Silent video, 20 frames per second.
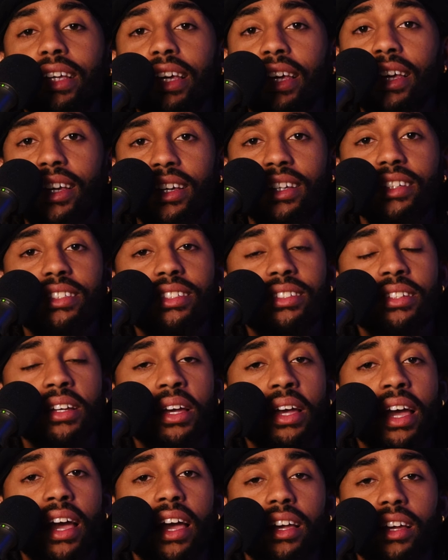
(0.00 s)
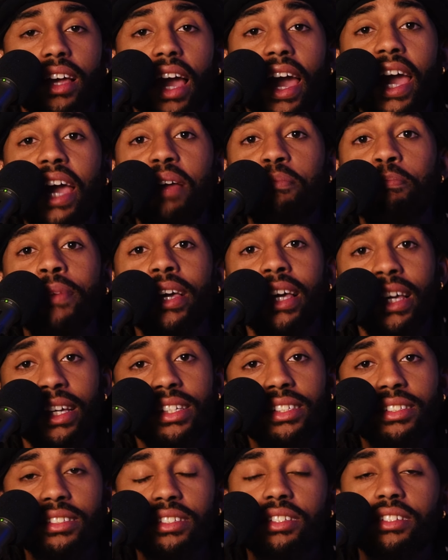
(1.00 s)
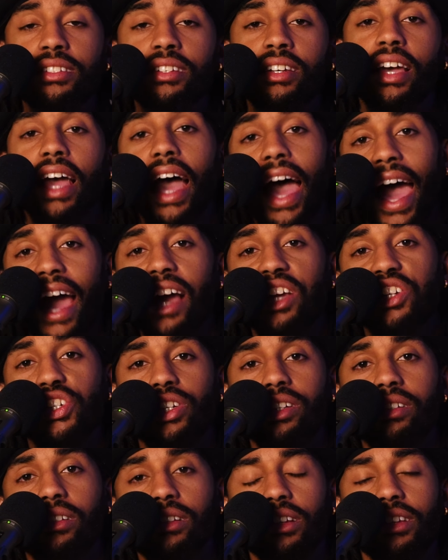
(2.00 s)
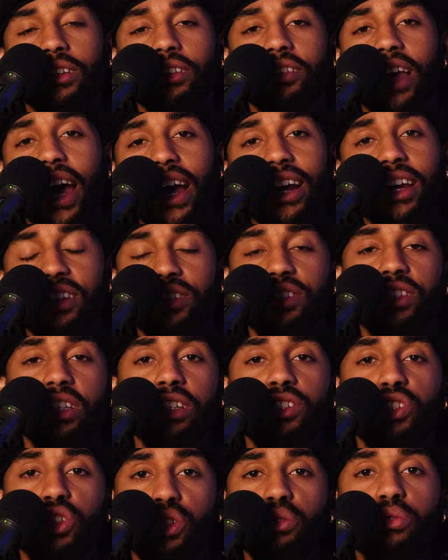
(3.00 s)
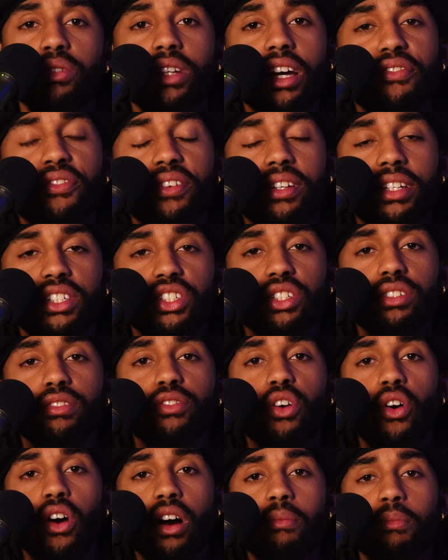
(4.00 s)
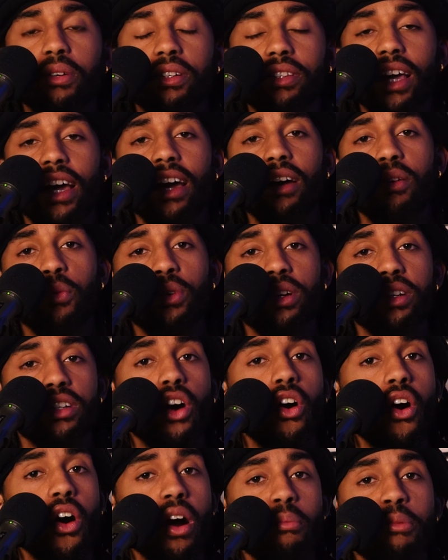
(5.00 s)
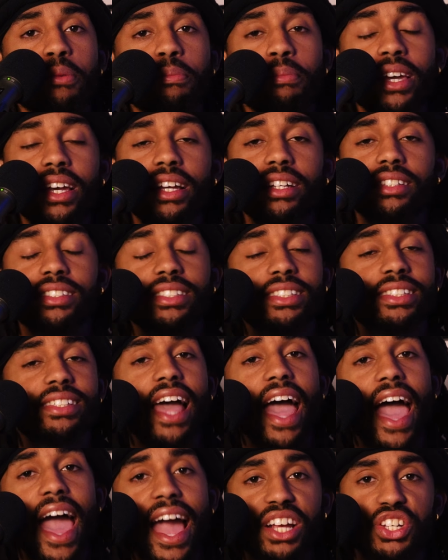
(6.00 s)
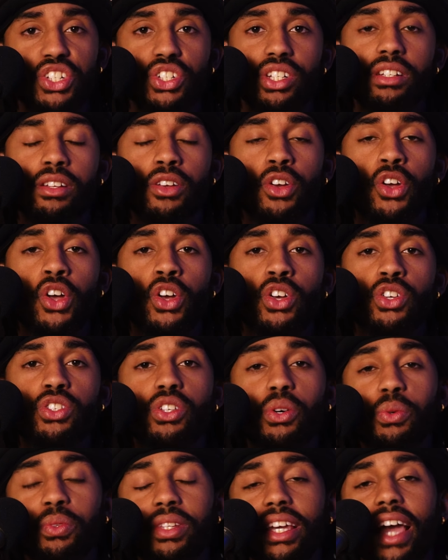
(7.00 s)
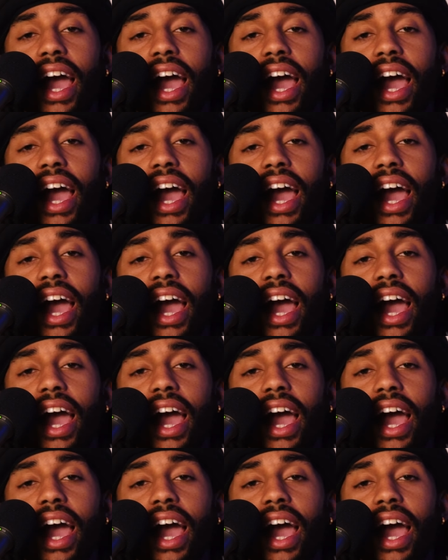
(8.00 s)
is and means action. That is the true definition of karma. That what karma means is action. So the